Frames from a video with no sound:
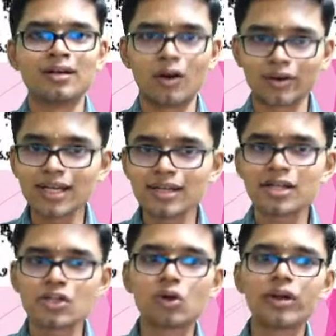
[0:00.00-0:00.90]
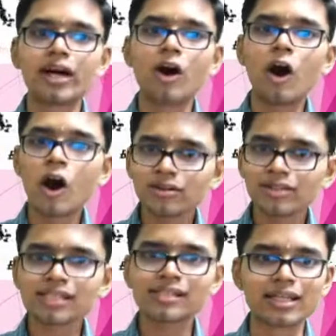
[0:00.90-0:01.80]
All right. So all
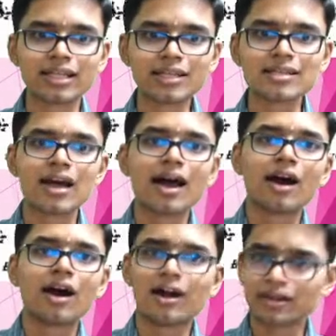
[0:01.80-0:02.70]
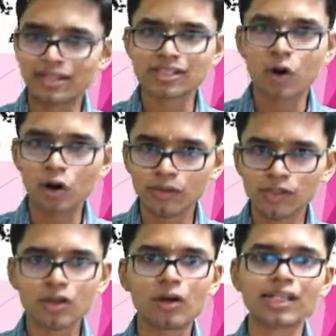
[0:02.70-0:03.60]
these seals, at least
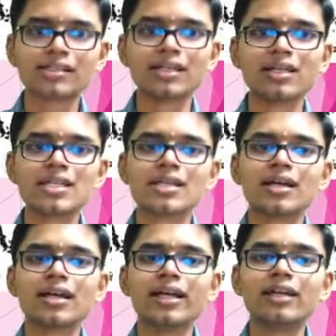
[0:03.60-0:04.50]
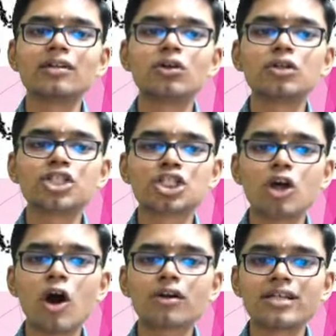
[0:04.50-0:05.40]
almost all these seals, include
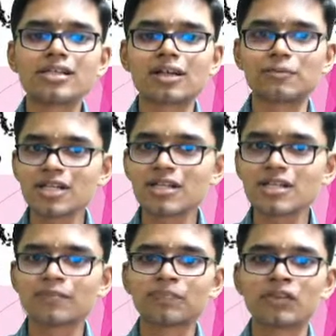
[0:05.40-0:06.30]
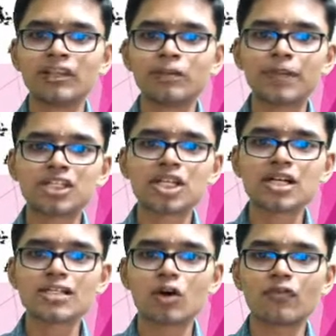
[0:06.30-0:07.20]
short inscriptions with
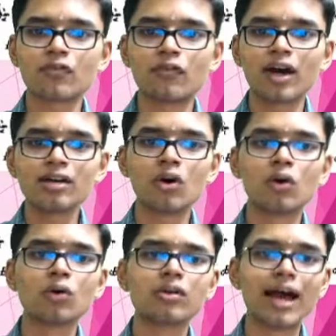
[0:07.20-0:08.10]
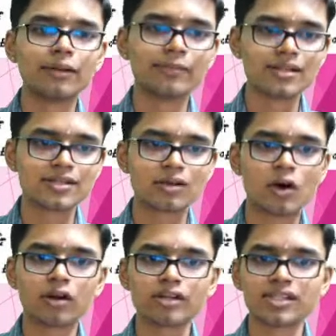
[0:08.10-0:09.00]
pictures of one-horned animals
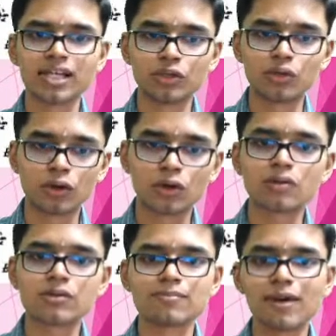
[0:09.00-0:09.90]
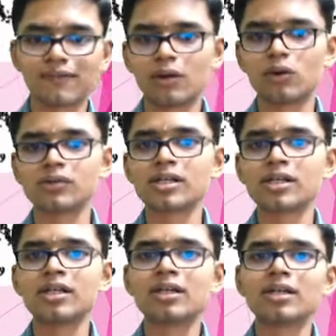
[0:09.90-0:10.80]
called, say, unicorns, buffaloes.
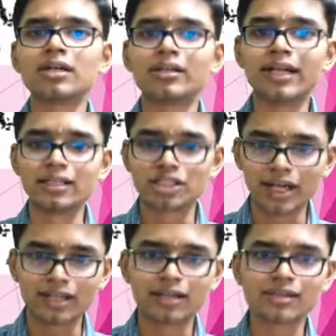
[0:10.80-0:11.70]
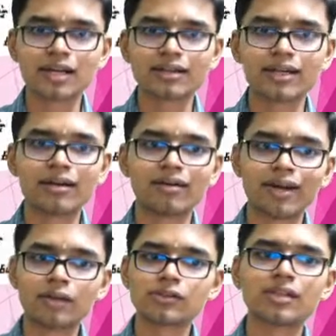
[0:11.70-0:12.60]
Then tigers are there,
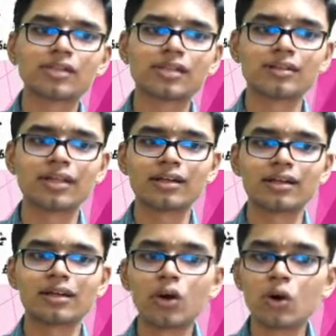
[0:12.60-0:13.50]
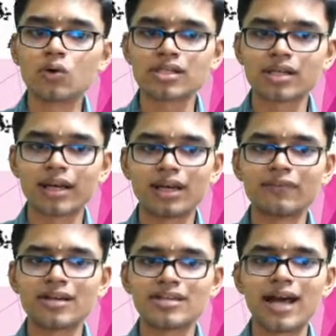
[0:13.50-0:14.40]
rhinoceros are there, goats,
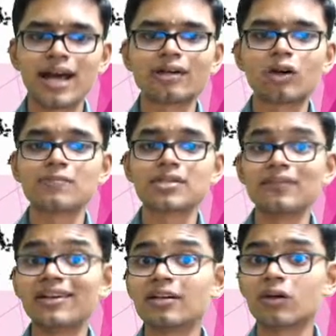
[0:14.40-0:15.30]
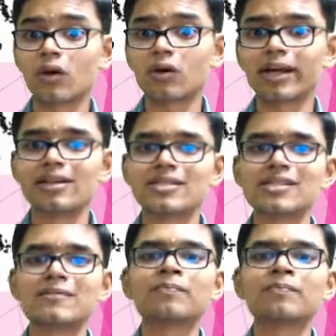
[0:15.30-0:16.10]
elephants, antelopes, even crocodiles.